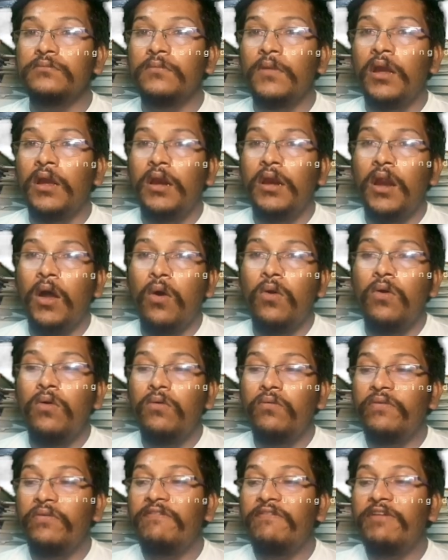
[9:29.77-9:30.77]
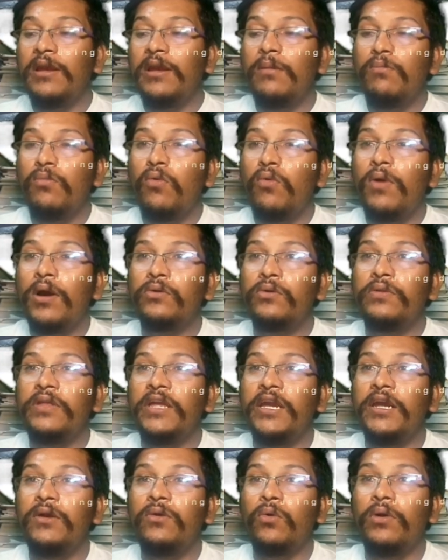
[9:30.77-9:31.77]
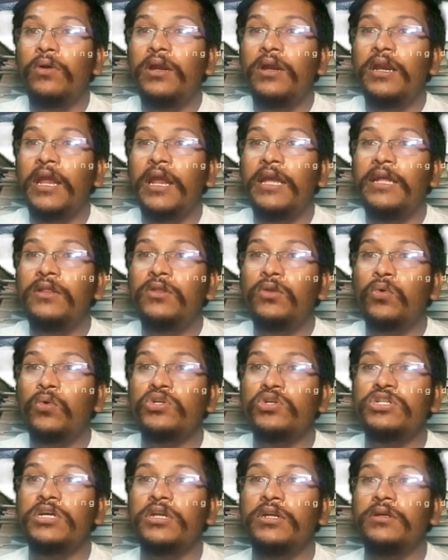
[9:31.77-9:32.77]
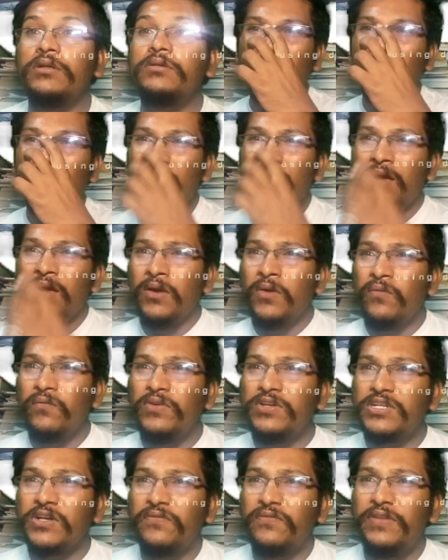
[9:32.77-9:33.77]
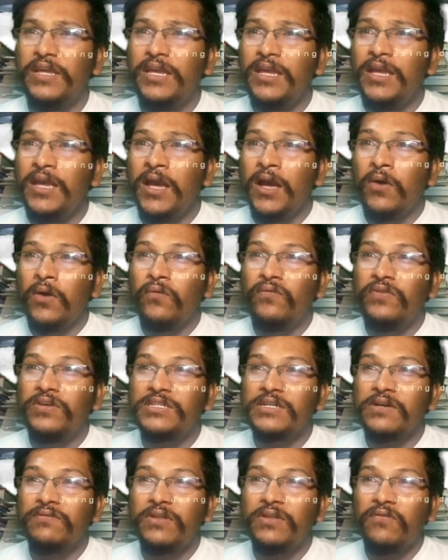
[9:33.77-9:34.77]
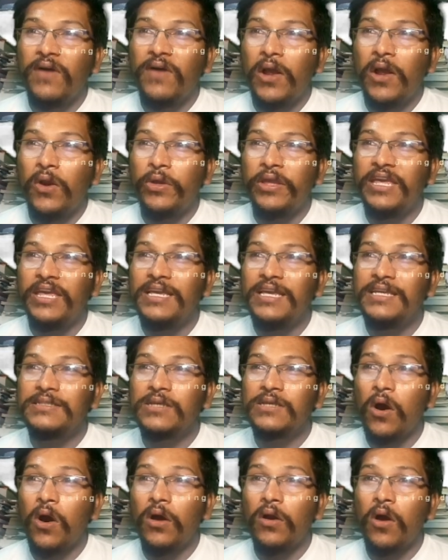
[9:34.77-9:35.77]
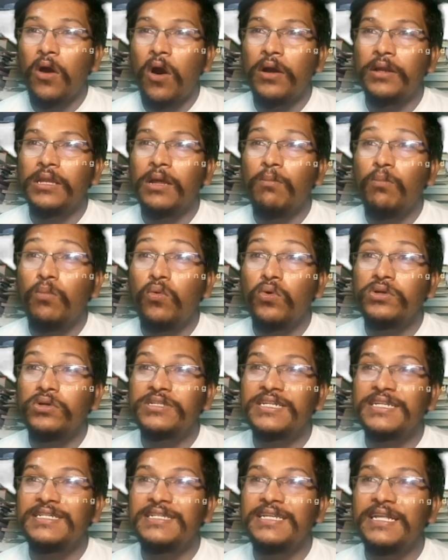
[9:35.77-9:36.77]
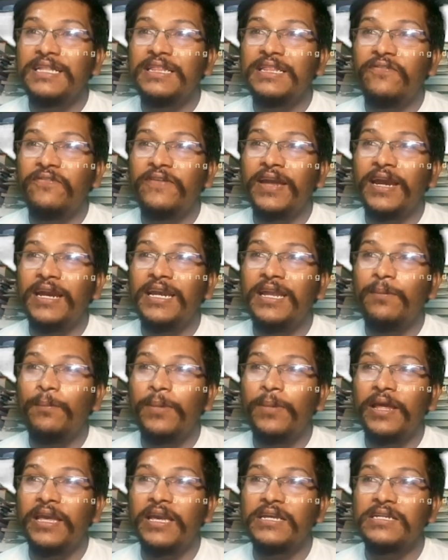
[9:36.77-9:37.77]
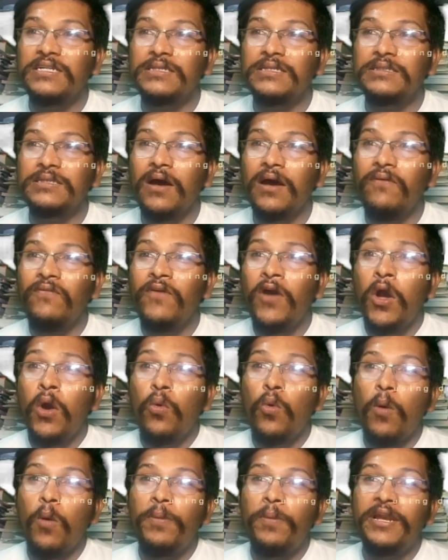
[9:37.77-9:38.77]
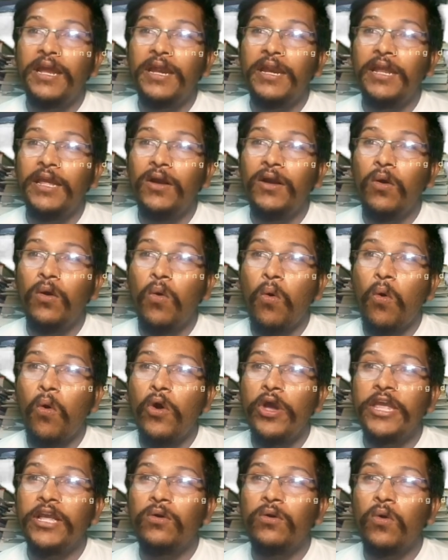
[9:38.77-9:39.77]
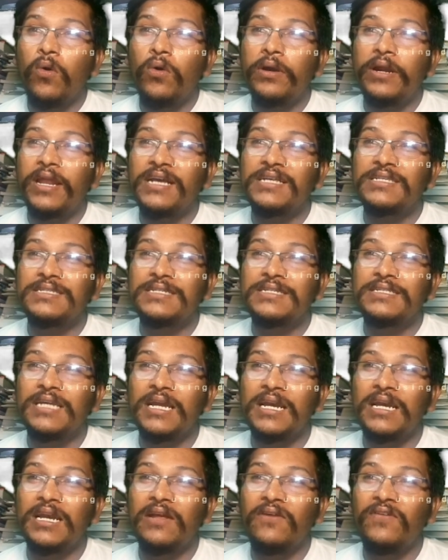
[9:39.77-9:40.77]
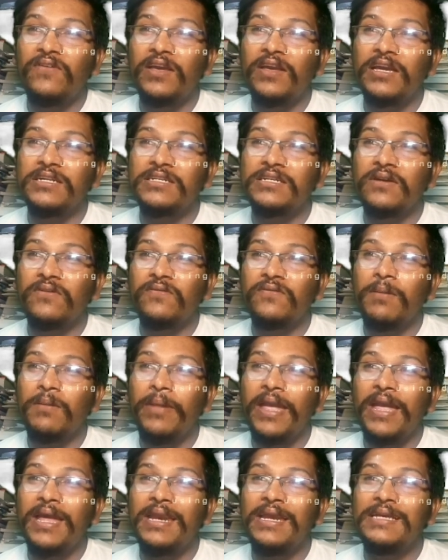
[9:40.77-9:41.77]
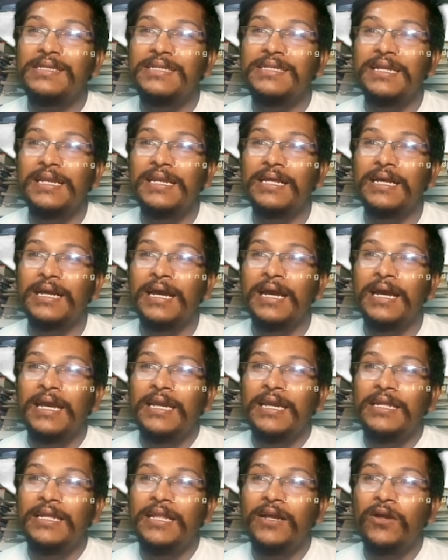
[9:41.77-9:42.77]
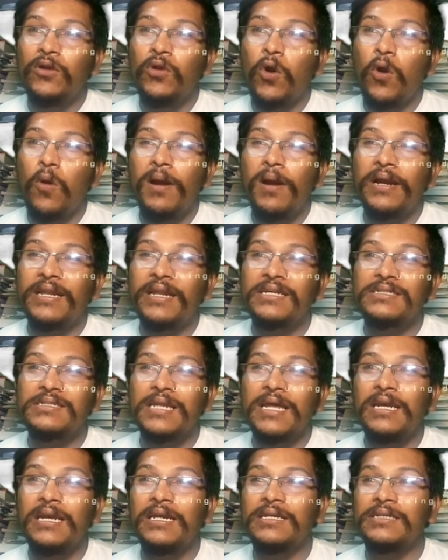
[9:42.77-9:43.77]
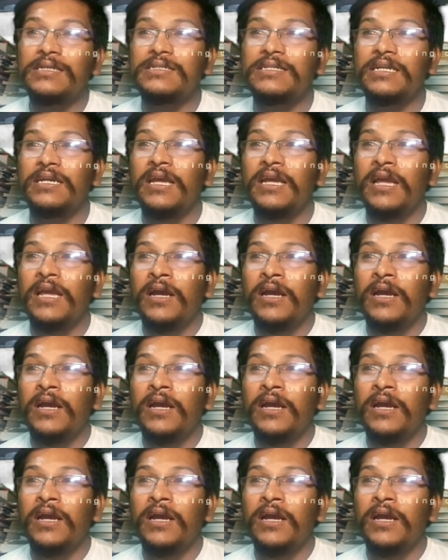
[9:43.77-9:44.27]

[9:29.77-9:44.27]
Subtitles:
Now we will move on to the 29th question. Which of the which of the following is or are the most significant implications of obtaining Oeko-Tex certification from Eri Silk in the global textile industry?